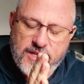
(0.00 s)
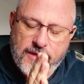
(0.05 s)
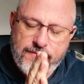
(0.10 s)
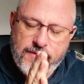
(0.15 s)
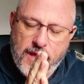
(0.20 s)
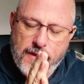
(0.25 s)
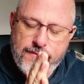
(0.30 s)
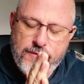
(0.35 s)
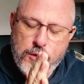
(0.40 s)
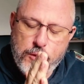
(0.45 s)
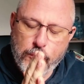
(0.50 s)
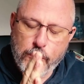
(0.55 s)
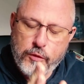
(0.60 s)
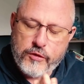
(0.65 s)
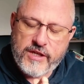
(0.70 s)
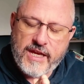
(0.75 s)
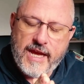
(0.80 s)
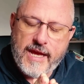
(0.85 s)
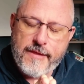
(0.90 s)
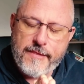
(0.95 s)
If you
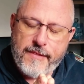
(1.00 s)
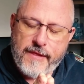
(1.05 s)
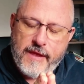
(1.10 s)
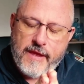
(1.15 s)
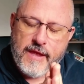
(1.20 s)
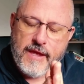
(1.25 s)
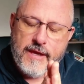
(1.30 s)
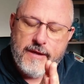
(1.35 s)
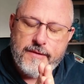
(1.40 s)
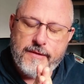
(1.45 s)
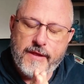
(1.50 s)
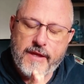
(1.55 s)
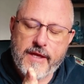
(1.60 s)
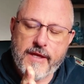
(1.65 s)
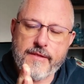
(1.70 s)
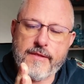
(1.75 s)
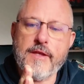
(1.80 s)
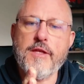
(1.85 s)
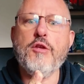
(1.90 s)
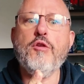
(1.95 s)
look at
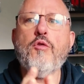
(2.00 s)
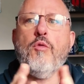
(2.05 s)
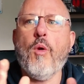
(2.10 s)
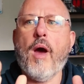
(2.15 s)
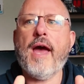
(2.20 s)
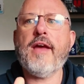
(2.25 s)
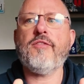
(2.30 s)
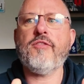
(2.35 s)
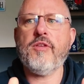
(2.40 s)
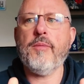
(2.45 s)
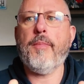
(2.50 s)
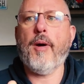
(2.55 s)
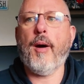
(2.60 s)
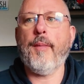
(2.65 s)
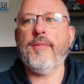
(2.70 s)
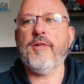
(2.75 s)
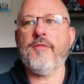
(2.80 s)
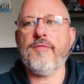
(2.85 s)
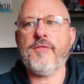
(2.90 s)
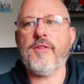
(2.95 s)
the US
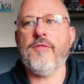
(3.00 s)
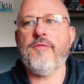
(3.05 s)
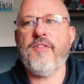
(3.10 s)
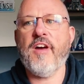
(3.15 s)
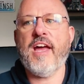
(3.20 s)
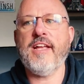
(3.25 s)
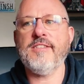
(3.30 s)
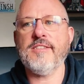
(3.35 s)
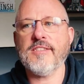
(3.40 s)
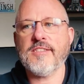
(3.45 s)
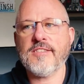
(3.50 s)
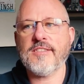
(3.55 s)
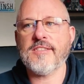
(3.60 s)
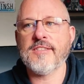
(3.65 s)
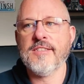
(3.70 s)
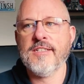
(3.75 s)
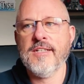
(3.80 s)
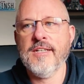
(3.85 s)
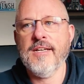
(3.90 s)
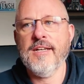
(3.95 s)
Department of
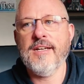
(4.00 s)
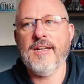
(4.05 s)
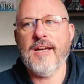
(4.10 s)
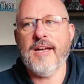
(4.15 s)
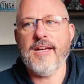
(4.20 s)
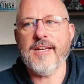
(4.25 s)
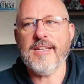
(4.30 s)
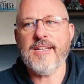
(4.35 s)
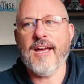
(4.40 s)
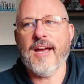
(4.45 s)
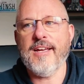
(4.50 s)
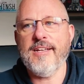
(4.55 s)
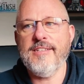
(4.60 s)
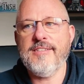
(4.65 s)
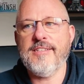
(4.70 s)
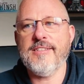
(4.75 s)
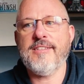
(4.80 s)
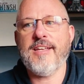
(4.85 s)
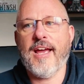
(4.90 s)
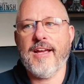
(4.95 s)
Defense guide
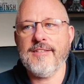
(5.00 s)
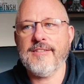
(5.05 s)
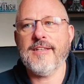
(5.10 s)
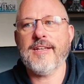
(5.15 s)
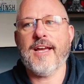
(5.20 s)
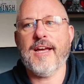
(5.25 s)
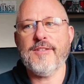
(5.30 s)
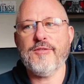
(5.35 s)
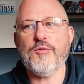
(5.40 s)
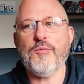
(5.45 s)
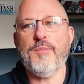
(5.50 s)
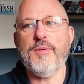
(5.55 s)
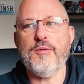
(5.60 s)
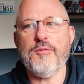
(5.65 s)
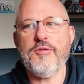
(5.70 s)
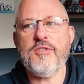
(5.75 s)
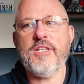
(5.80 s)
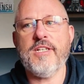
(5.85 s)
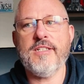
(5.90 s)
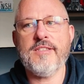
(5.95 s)
detecting agile
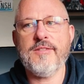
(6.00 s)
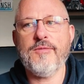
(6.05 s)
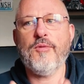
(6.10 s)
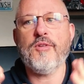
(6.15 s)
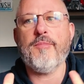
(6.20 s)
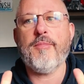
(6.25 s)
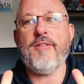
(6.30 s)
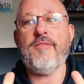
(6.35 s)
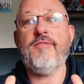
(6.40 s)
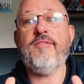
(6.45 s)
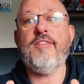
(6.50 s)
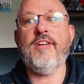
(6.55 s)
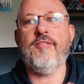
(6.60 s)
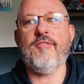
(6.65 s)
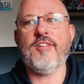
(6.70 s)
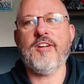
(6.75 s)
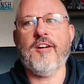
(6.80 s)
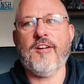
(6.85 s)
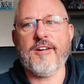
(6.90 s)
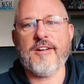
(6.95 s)
bullshit, one of my
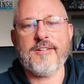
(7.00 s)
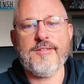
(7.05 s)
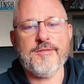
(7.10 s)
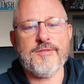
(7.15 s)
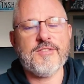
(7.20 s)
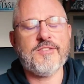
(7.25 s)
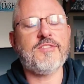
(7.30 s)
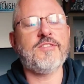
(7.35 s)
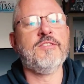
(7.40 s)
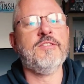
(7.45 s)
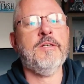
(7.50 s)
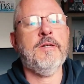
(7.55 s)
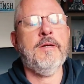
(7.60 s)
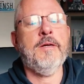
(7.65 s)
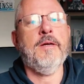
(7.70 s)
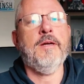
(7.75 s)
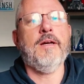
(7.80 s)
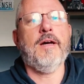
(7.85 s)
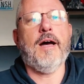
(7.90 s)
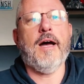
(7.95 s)
favorite articles,
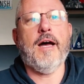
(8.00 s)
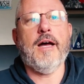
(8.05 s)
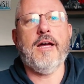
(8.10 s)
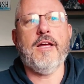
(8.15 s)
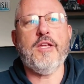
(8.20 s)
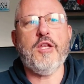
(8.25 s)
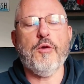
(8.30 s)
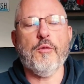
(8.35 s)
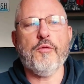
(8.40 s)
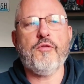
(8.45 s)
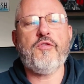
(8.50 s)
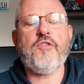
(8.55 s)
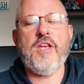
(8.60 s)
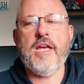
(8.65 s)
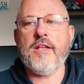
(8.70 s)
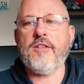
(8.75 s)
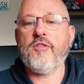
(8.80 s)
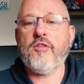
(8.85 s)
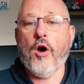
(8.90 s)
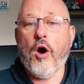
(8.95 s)
you'll see
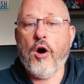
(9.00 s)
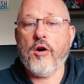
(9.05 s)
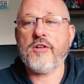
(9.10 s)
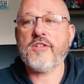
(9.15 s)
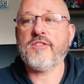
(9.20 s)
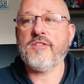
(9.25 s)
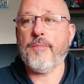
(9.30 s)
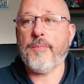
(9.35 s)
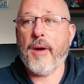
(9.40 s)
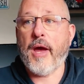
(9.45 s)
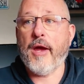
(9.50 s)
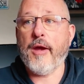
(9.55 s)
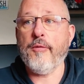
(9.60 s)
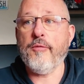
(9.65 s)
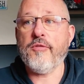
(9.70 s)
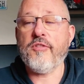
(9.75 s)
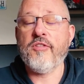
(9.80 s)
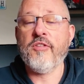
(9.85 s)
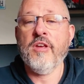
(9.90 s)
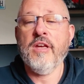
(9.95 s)
it talks
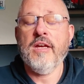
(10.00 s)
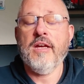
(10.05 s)
about